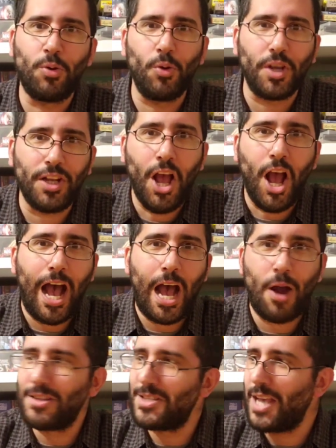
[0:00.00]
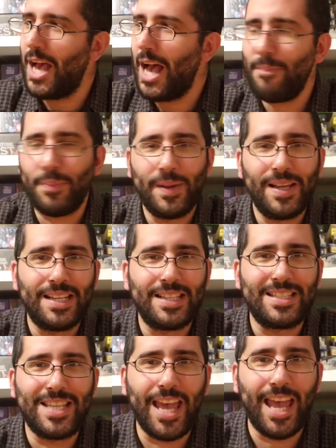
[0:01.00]
doing our top
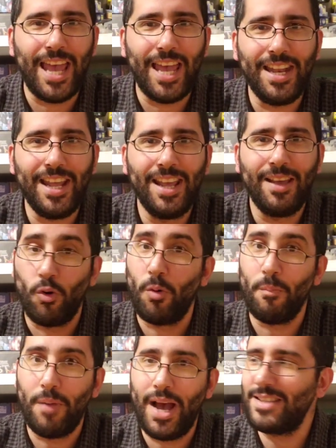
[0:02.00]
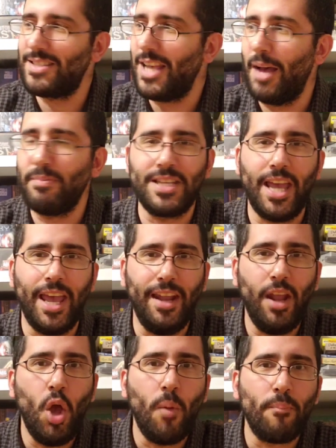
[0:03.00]
10 or my top
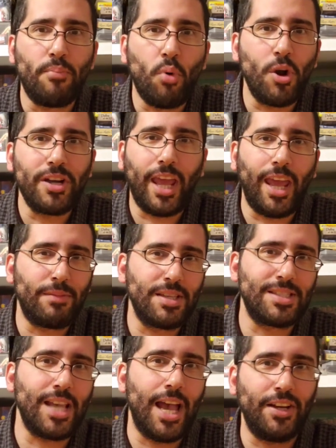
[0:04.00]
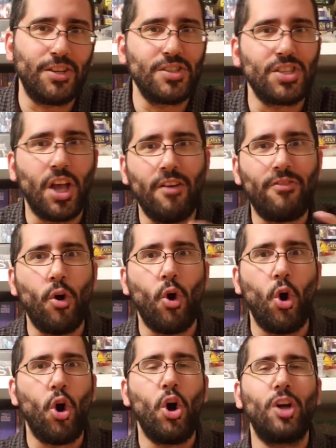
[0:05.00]
10 board game designers of
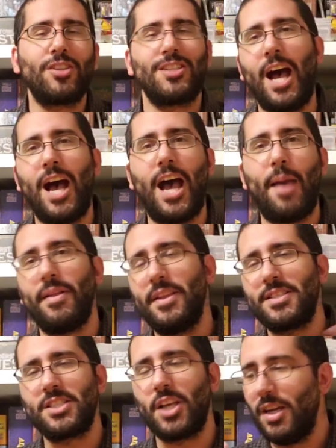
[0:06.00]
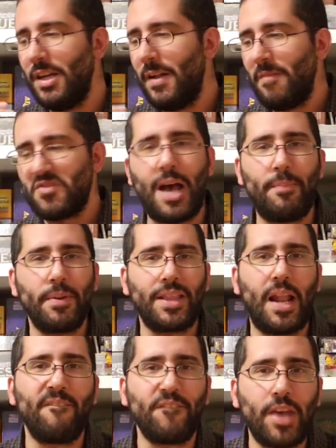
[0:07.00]
all time. And this is a topic
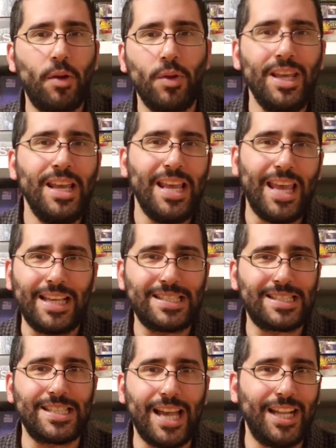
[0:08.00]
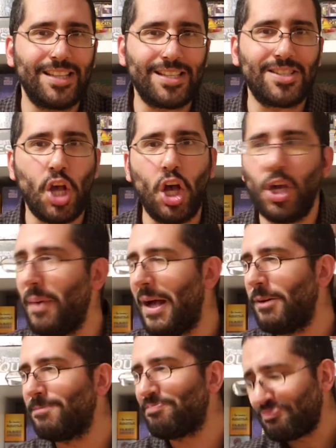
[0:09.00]
that I'm very excited to talk
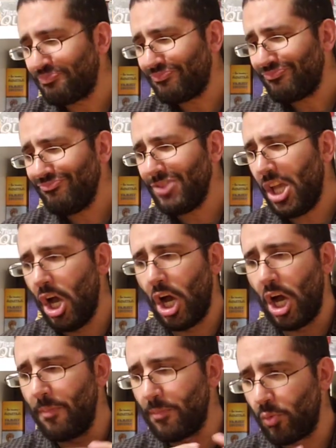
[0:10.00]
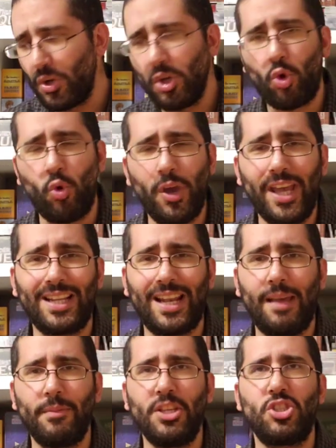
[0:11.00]
about. Um, real quick,
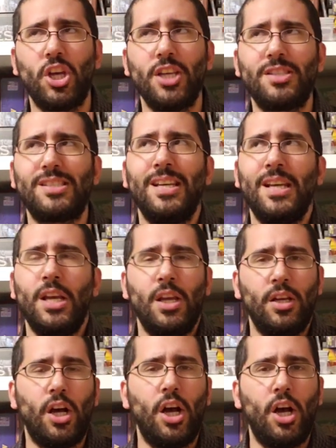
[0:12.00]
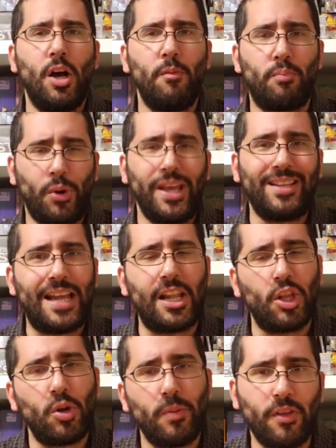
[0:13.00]
let me just uh, break down
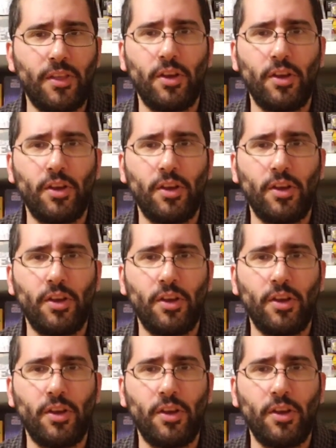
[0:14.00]
a little bit of